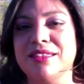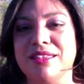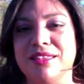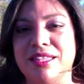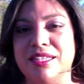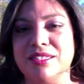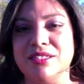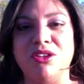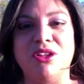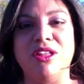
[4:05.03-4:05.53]

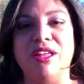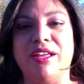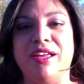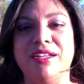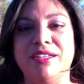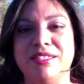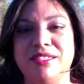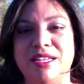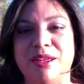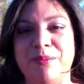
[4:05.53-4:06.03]
That's all I
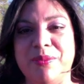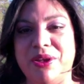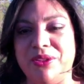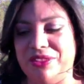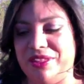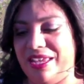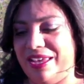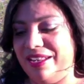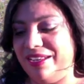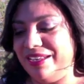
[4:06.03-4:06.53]
gotta say about
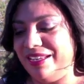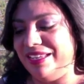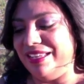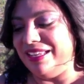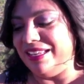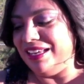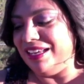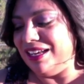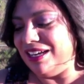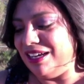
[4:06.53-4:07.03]
that.
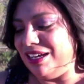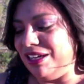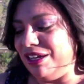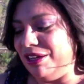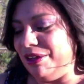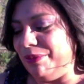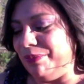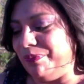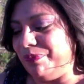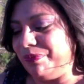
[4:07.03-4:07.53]

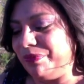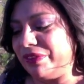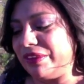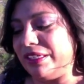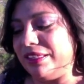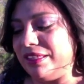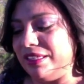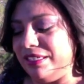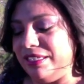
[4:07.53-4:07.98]
The